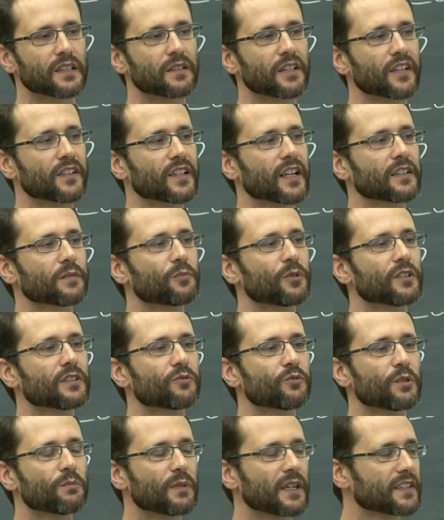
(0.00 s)
th at that
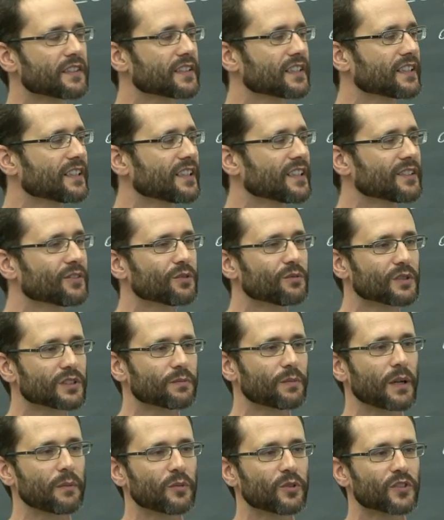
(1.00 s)
point, we basically do
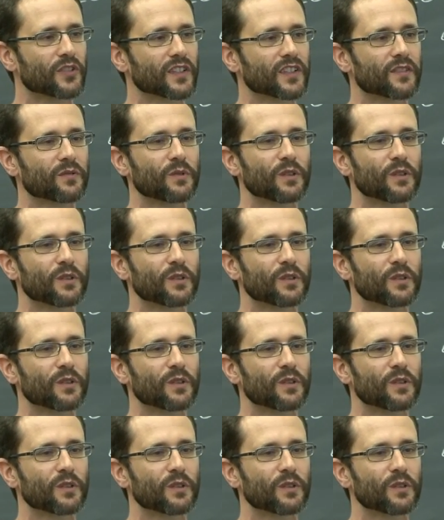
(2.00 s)
what Pablo says.